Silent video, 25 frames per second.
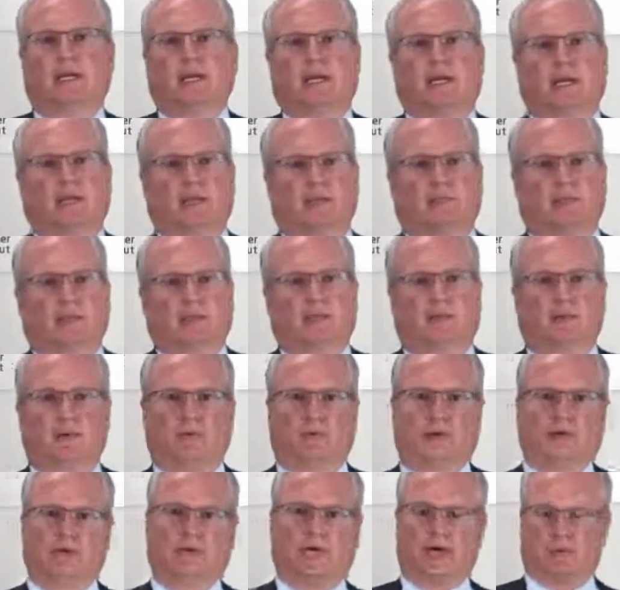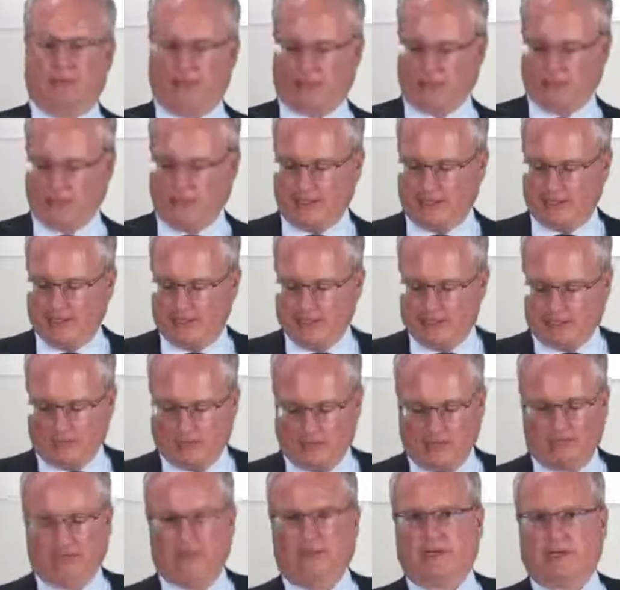and people who are directly
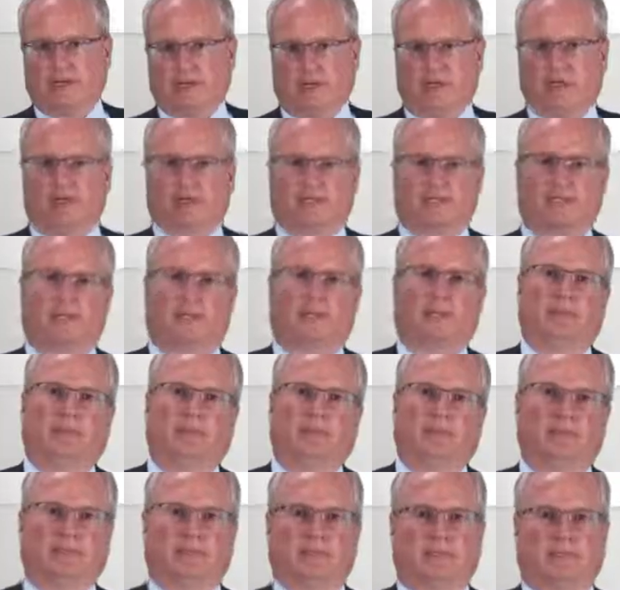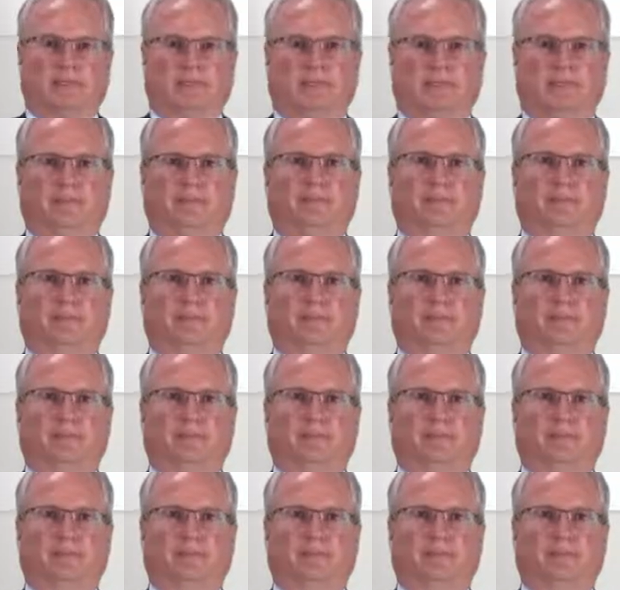configuring, for example, the system.